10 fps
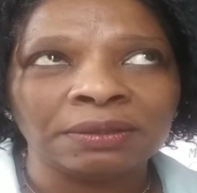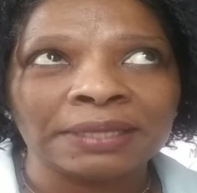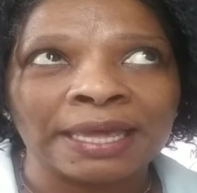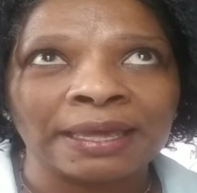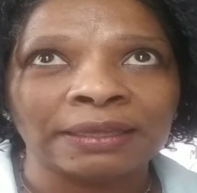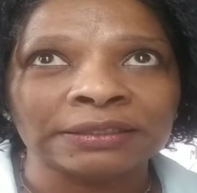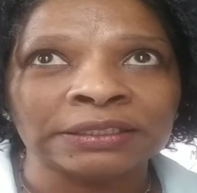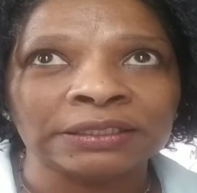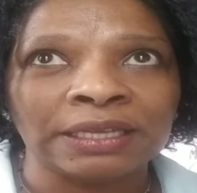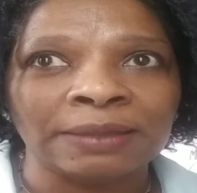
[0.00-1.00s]
I,
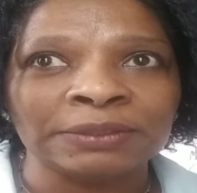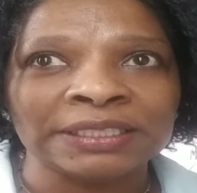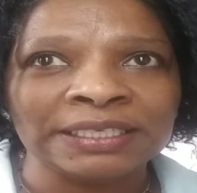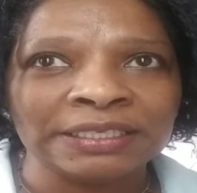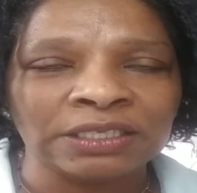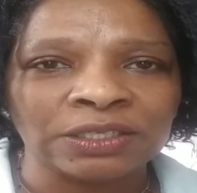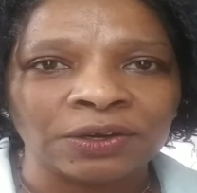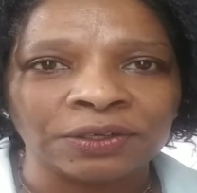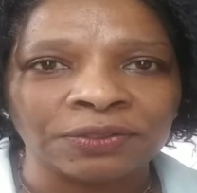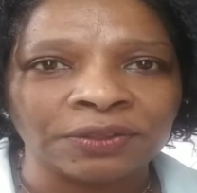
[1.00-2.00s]
I think it
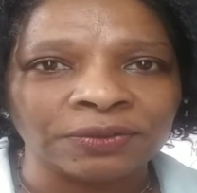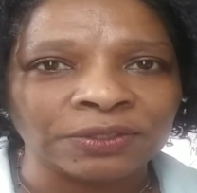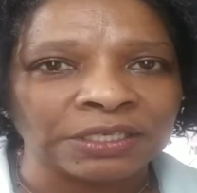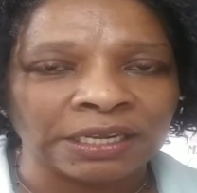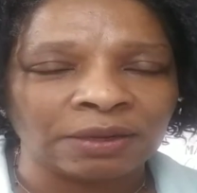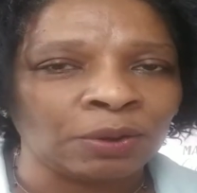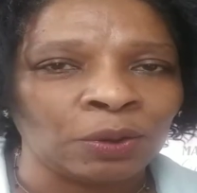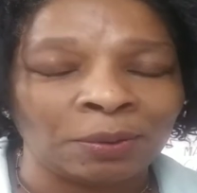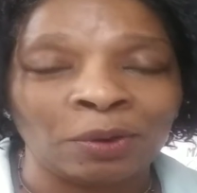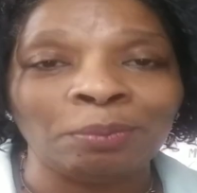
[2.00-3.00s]
started Thursday
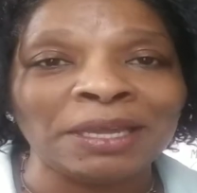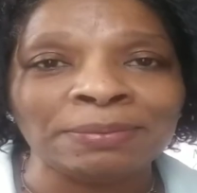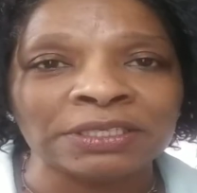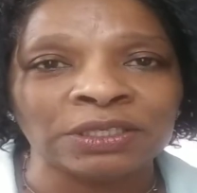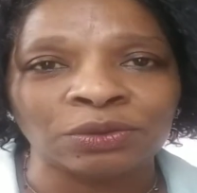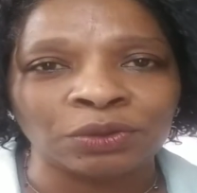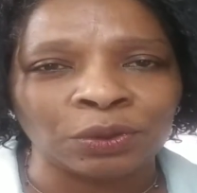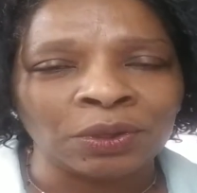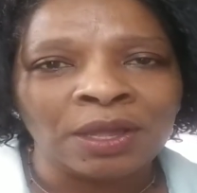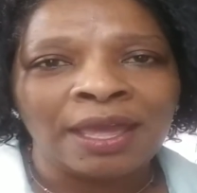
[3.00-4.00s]
or, or maybe sooner.